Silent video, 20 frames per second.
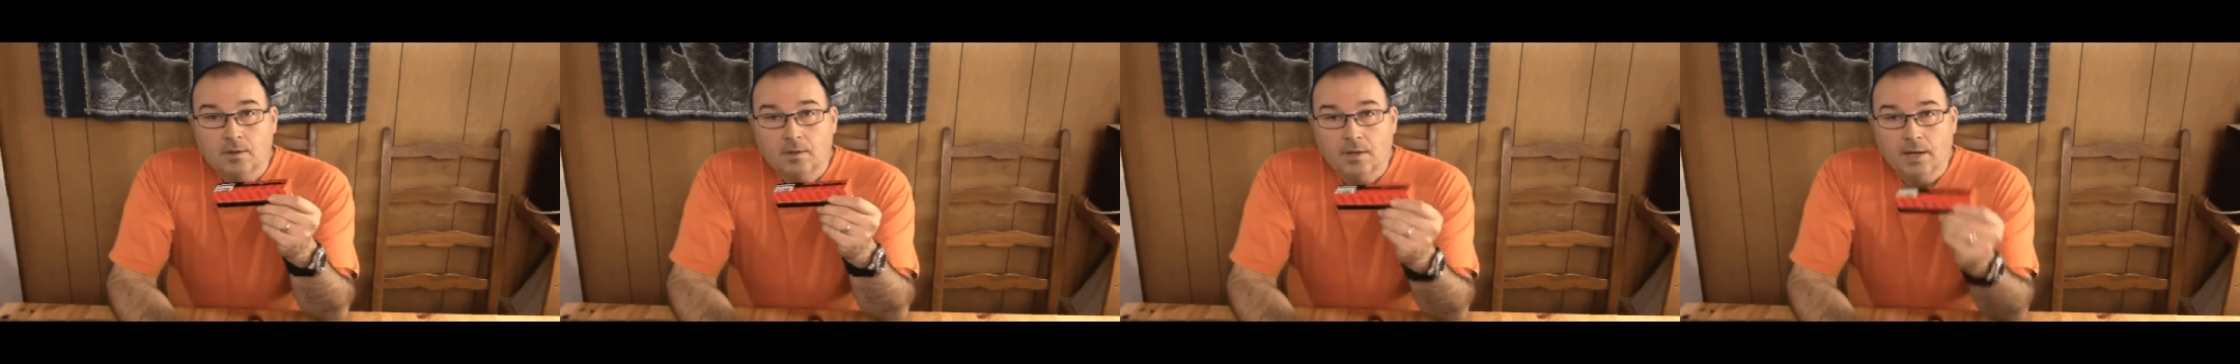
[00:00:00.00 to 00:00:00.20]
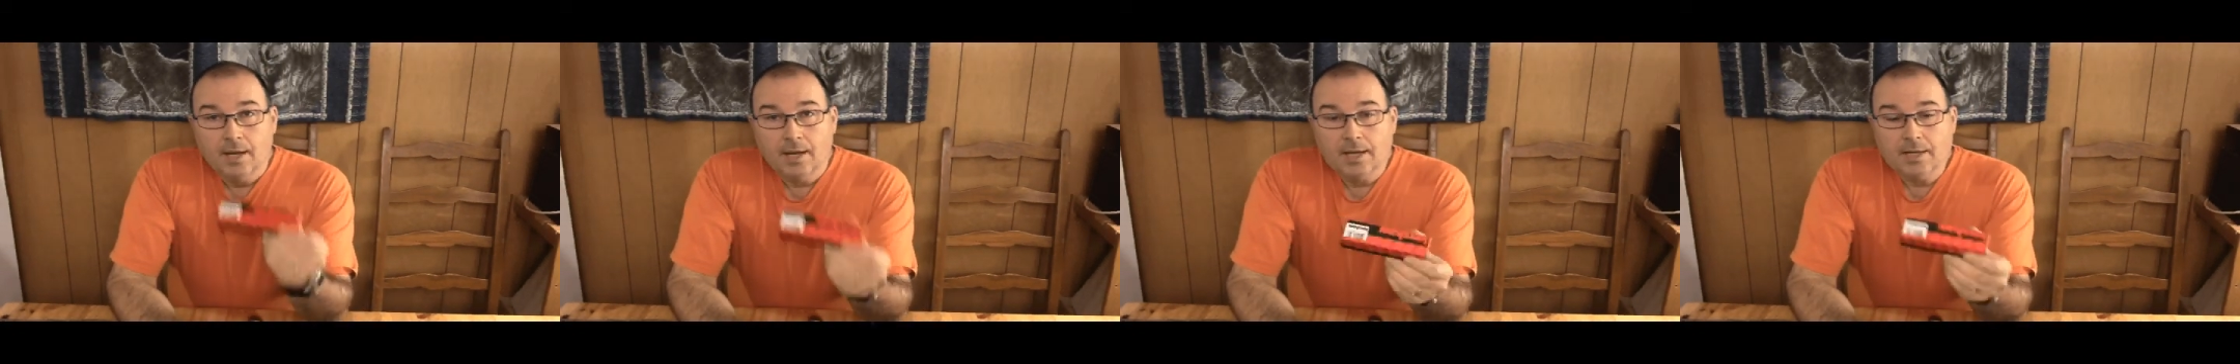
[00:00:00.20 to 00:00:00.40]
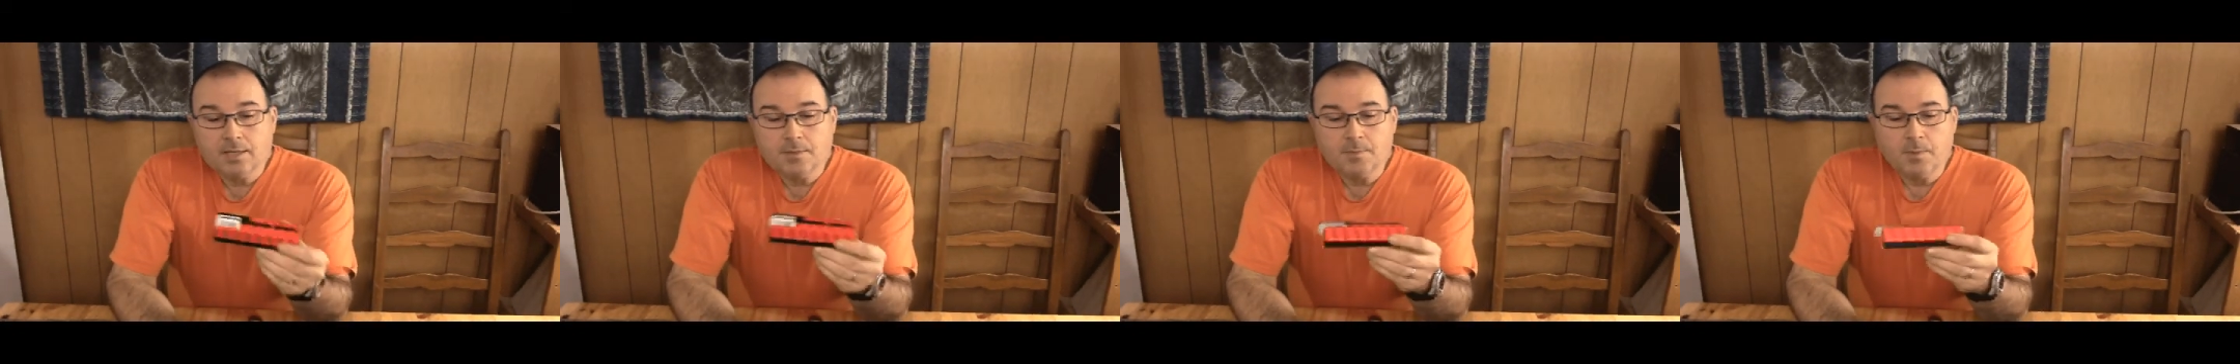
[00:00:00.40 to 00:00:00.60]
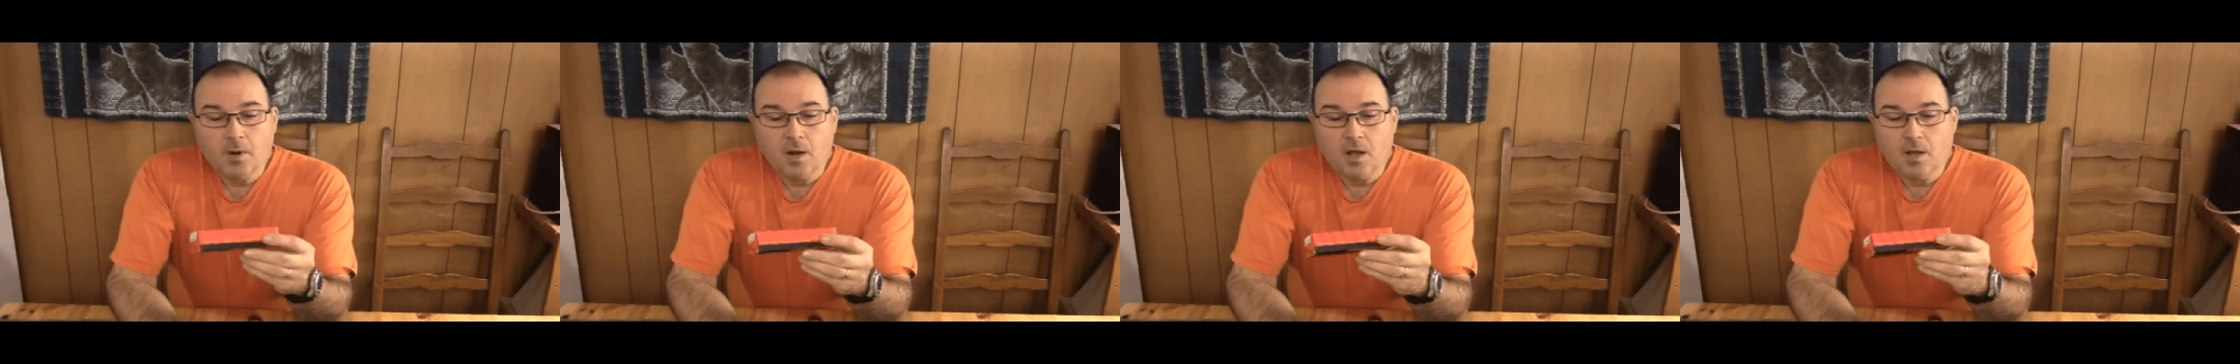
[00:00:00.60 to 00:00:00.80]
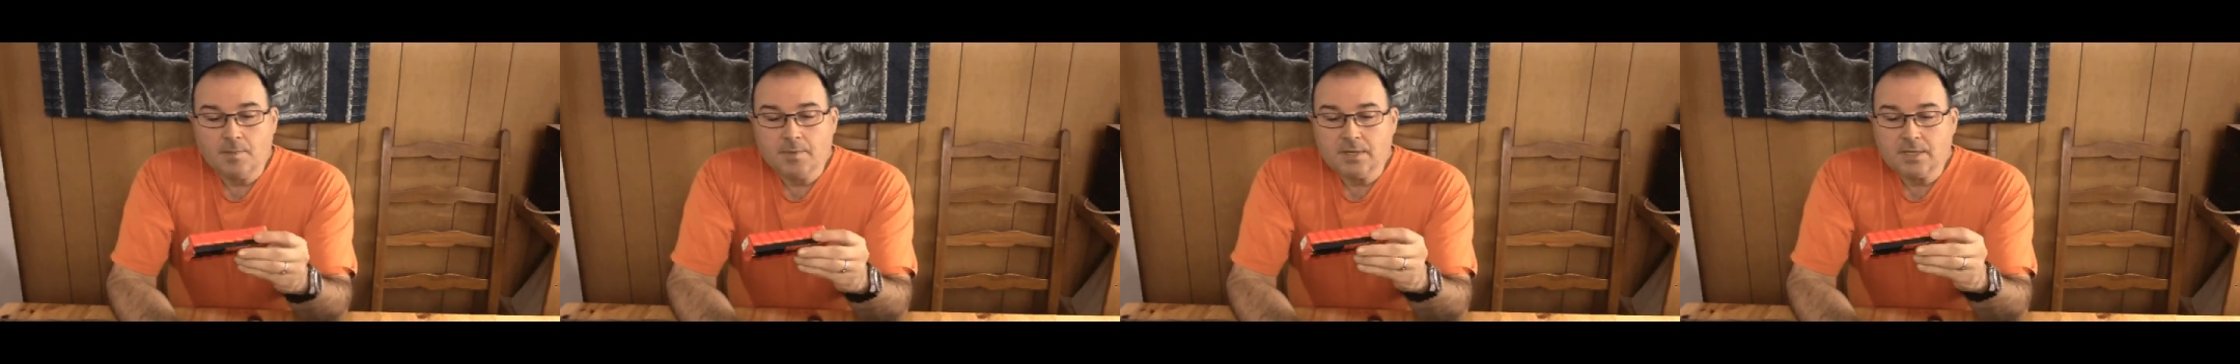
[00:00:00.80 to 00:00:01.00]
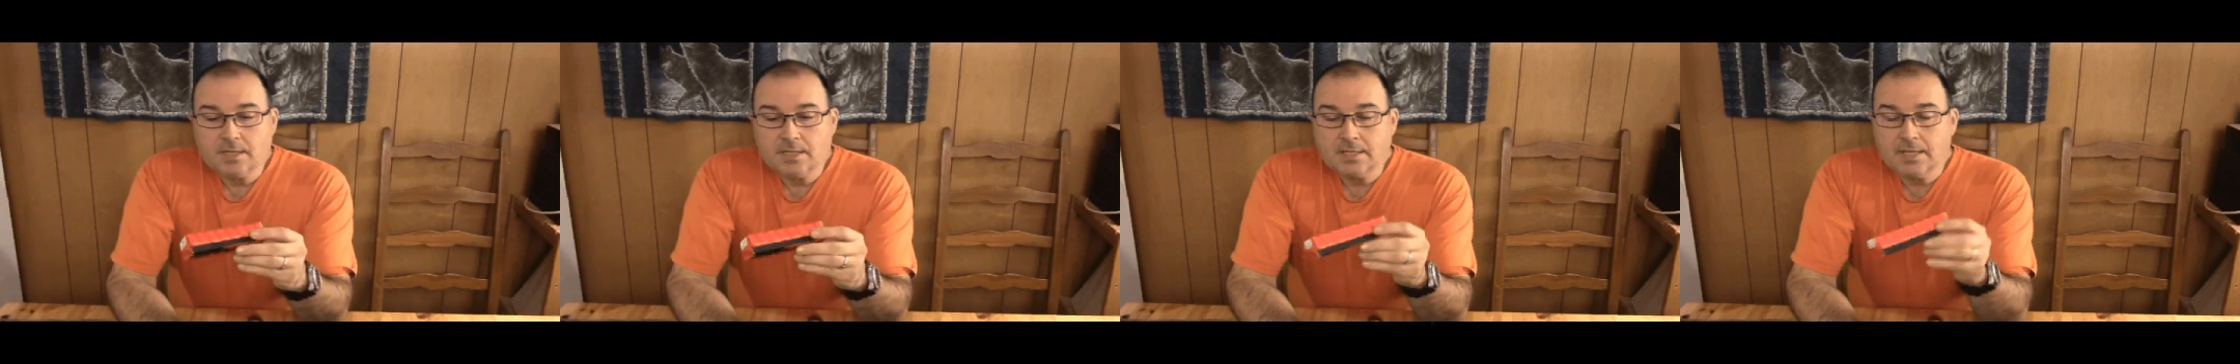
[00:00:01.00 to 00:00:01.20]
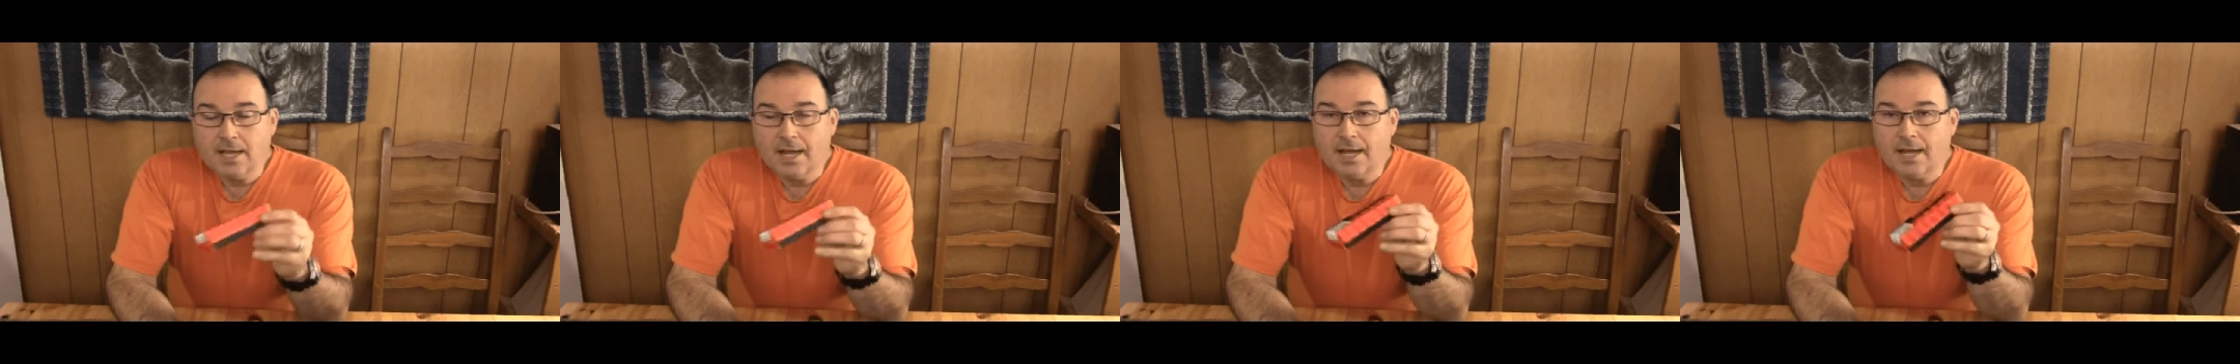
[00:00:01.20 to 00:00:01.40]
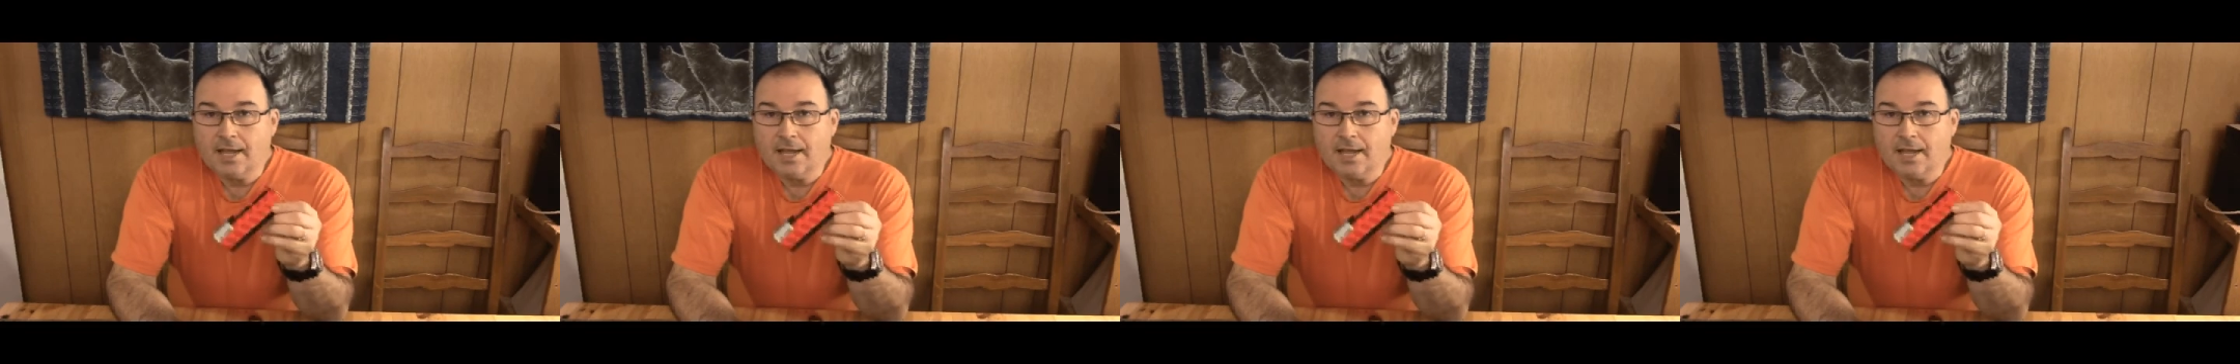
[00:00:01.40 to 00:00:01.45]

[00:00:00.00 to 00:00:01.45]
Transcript: As promised, I